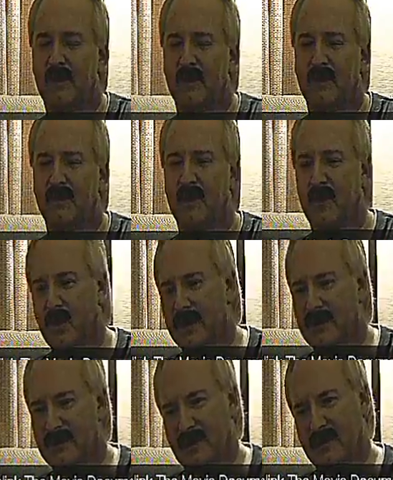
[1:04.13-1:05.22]
people
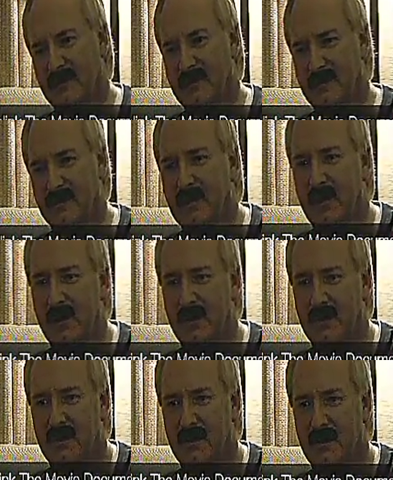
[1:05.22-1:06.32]
request us to
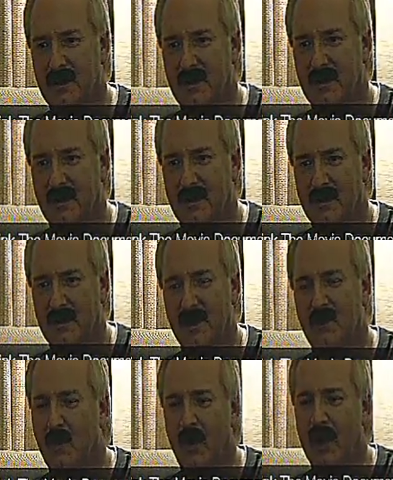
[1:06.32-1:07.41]
go.
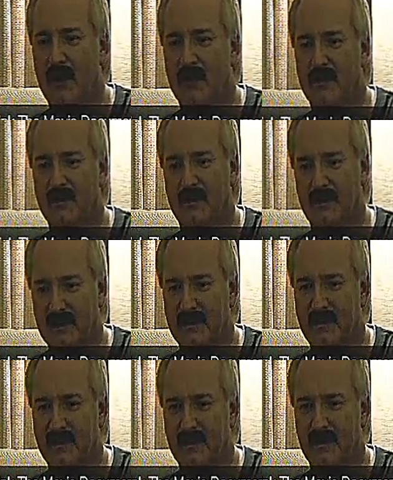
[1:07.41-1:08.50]
They want to
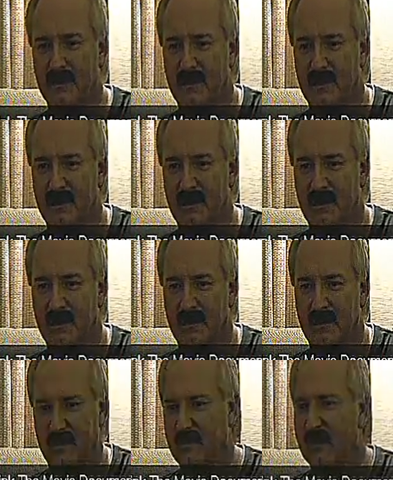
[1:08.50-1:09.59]
listen
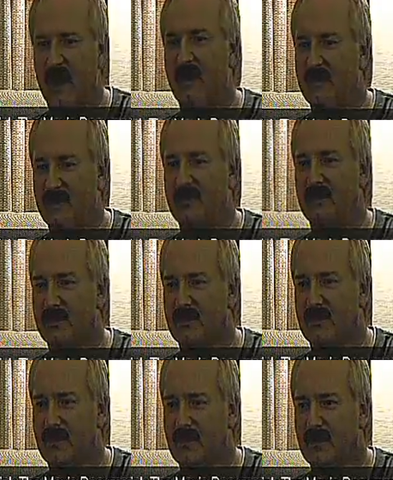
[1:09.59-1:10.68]
to my
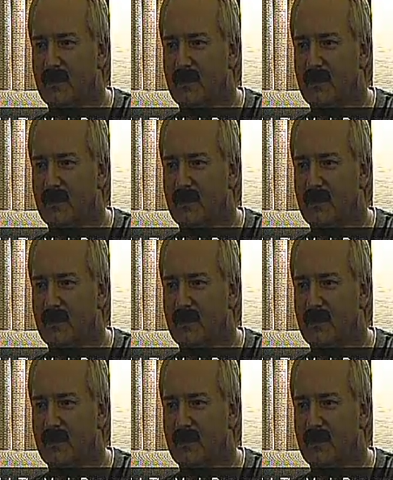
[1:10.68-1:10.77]
truth.